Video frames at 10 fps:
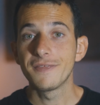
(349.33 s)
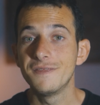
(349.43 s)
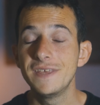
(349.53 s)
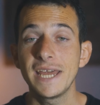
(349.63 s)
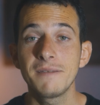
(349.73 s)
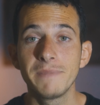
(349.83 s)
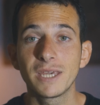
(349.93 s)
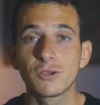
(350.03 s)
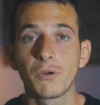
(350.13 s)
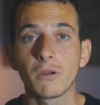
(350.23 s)
Then
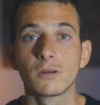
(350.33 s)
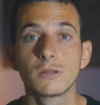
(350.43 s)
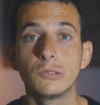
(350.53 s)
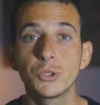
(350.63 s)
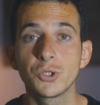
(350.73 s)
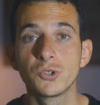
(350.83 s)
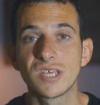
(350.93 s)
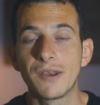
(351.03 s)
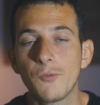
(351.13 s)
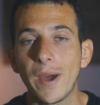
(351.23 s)
make your own
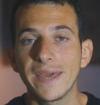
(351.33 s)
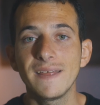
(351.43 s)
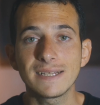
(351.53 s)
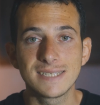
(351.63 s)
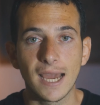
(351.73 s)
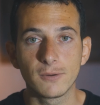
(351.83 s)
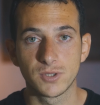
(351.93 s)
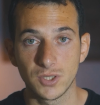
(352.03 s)
conclusions and write that down